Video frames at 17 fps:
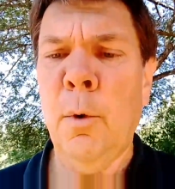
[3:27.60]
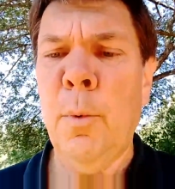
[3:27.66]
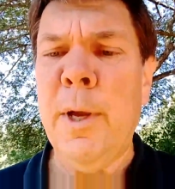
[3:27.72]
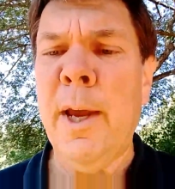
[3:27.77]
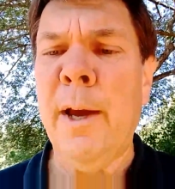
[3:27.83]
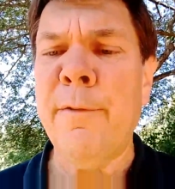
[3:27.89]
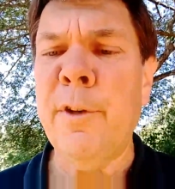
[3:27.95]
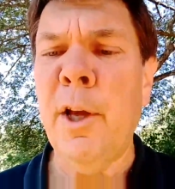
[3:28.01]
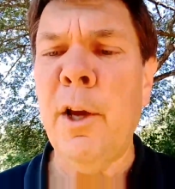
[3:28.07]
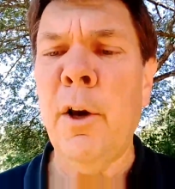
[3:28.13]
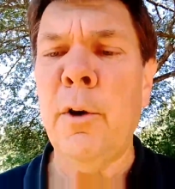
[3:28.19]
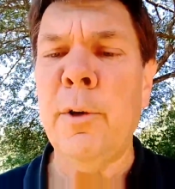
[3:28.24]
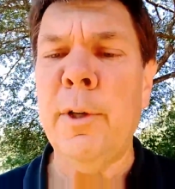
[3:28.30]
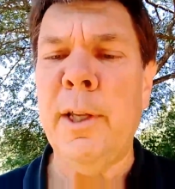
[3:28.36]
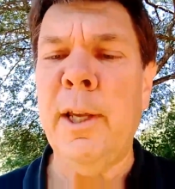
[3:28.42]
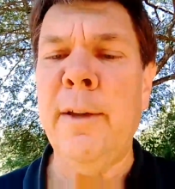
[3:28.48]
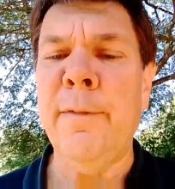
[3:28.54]
We have
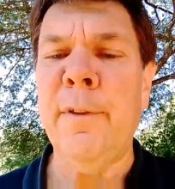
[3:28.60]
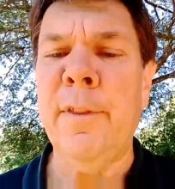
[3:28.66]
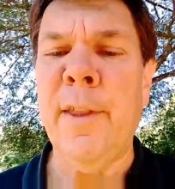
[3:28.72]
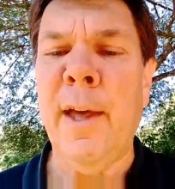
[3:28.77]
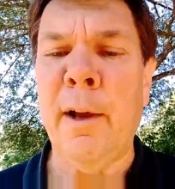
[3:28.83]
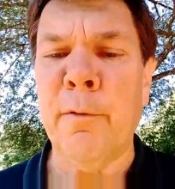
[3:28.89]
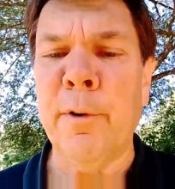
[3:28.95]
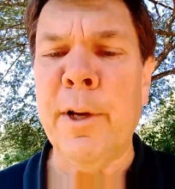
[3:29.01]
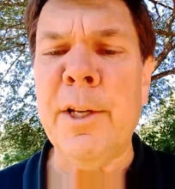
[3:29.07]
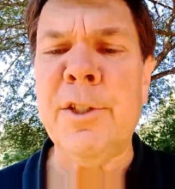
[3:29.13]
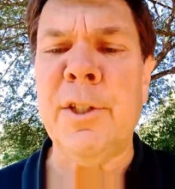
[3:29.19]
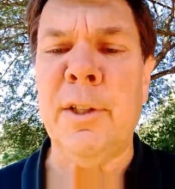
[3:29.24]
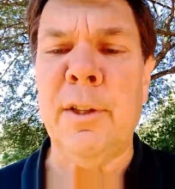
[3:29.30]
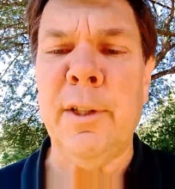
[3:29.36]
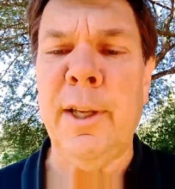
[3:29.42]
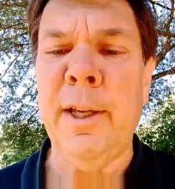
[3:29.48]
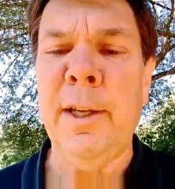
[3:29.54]
known even that
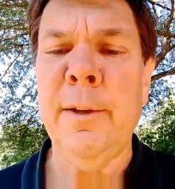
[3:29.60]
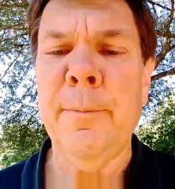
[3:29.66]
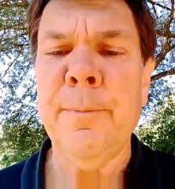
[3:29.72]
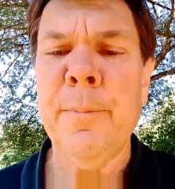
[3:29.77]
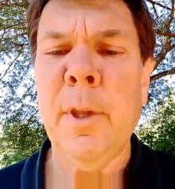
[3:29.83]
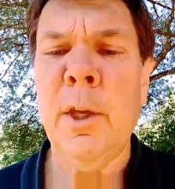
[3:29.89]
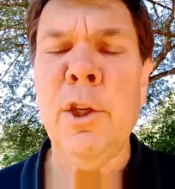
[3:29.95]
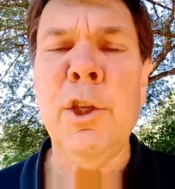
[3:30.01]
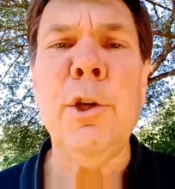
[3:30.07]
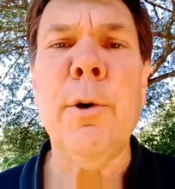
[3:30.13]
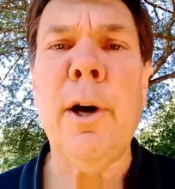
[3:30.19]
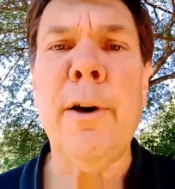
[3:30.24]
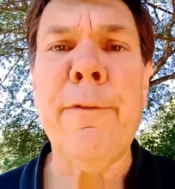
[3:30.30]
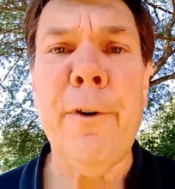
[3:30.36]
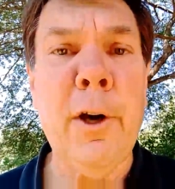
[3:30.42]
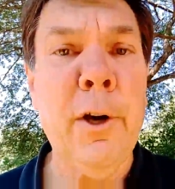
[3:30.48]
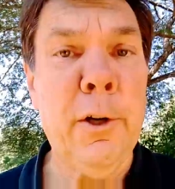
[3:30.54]
recently,
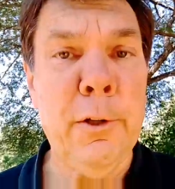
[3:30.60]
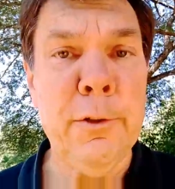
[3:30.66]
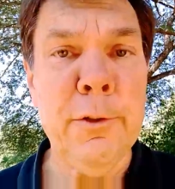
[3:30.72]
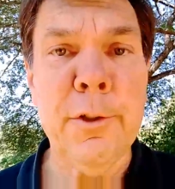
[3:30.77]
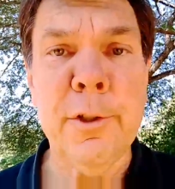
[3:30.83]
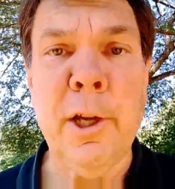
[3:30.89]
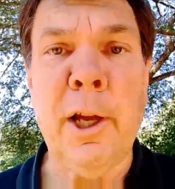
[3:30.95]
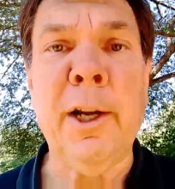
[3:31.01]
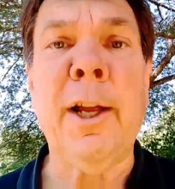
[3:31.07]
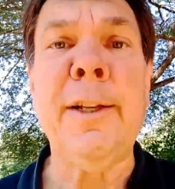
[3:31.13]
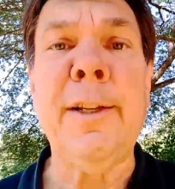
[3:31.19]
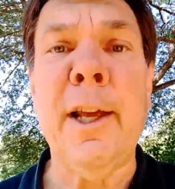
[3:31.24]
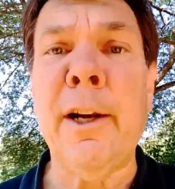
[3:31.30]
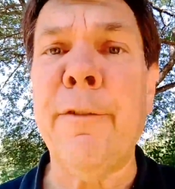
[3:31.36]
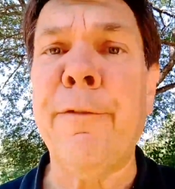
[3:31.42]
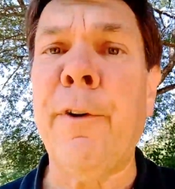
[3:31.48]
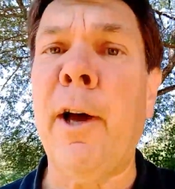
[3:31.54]
UFOs,
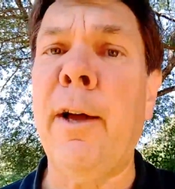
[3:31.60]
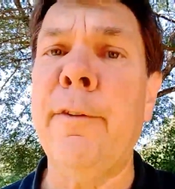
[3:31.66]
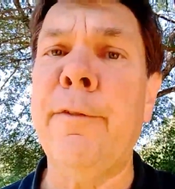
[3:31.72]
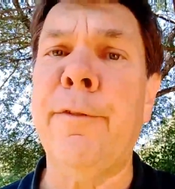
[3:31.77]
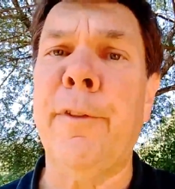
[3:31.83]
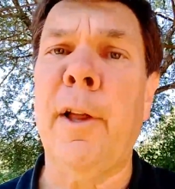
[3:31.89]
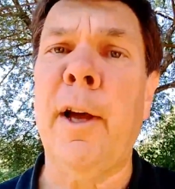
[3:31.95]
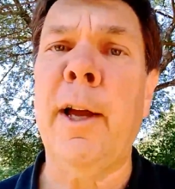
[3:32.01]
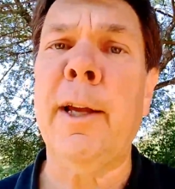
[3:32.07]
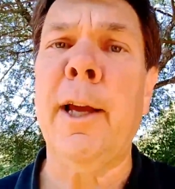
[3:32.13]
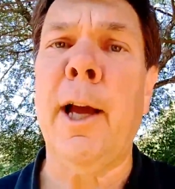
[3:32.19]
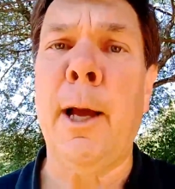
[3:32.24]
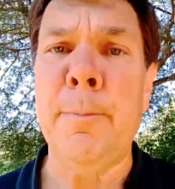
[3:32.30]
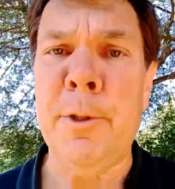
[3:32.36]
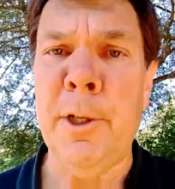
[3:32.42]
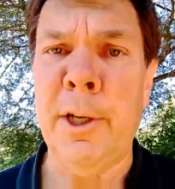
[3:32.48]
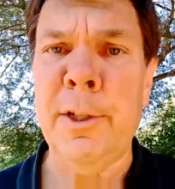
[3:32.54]
unidentified flying
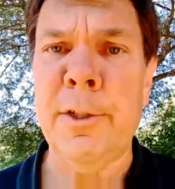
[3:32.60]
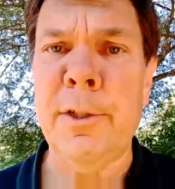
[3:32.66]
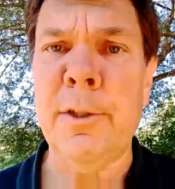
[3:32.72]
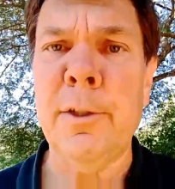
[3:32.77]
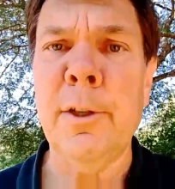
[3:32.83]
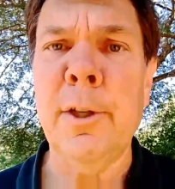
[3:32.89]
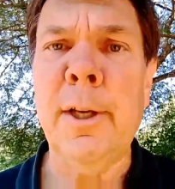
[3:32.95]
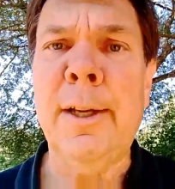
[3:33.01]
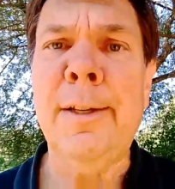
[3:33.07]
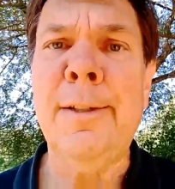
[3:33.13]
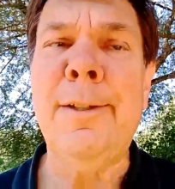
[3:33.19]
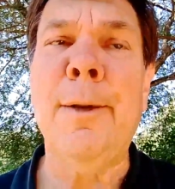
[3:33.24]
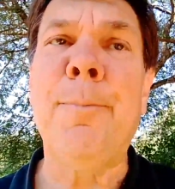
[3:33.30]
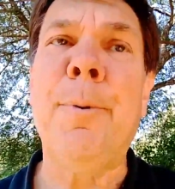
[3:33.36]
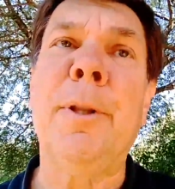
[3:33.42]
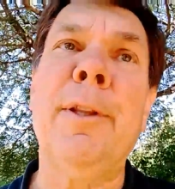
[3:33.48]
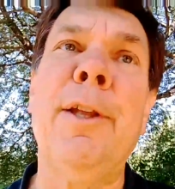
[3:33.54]
objects,
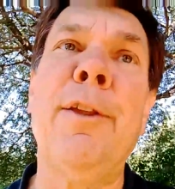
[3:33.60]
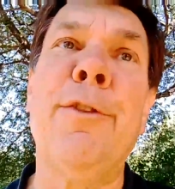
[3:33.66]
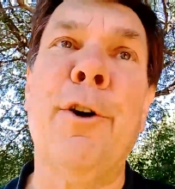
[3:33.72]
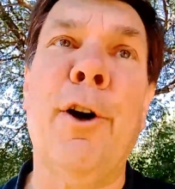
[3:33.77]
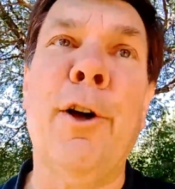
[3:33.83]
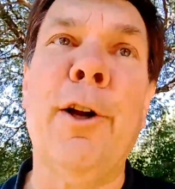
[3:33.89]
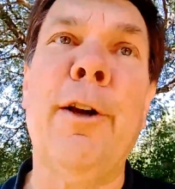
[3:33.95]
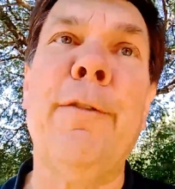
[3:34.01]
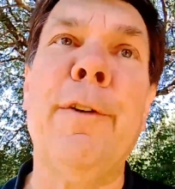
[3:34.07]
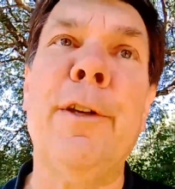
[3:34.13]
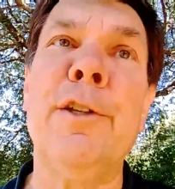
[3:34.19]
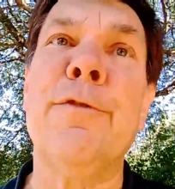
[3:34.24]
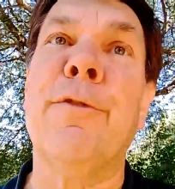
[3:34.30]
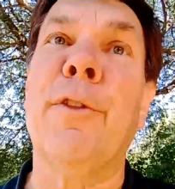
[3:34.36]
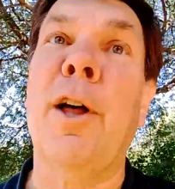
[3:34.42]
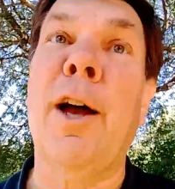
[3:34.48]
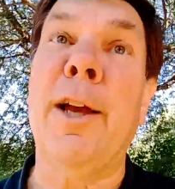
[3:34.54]
typically thought of as
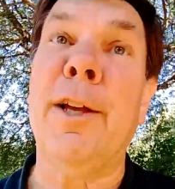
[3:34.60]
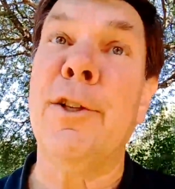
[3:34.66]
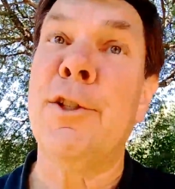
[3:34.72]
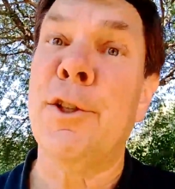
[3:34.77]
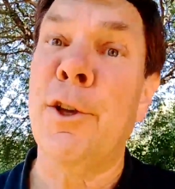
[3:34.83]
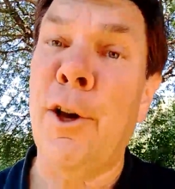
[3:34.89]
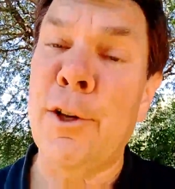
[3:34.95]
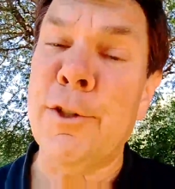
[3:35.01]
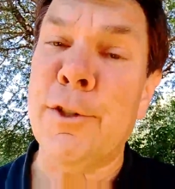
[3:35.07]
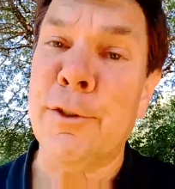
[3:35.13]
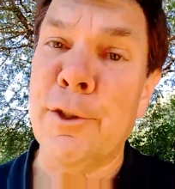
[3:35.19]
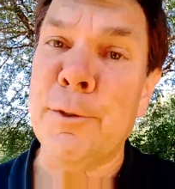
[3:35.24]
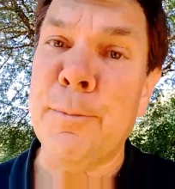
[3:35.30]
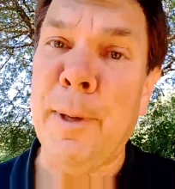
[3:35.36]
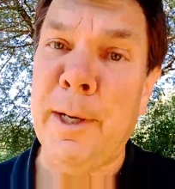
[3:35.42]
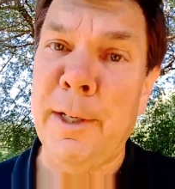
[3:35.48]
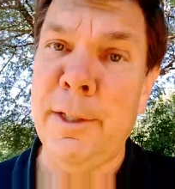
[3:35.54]
flying
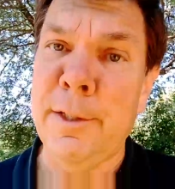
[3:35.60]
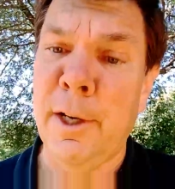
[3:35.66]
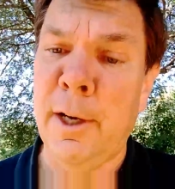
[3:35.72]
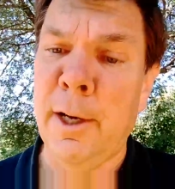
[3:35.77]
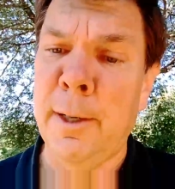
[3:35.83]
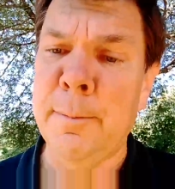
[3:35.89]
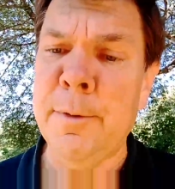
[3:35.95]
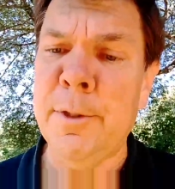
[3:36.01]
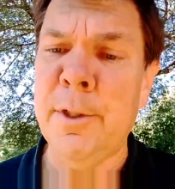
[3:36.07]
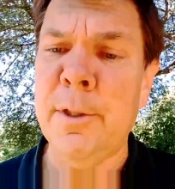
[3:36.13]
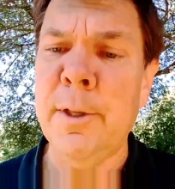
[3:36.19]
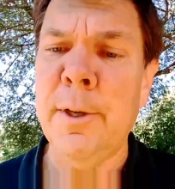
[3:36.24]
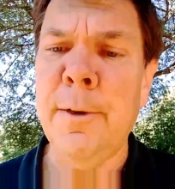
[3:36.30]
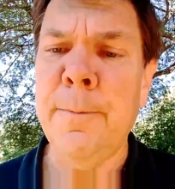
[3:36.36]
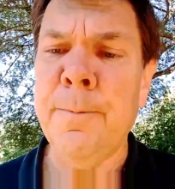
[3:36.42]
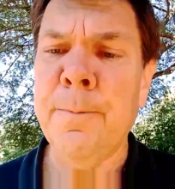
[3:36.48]
saucers many times,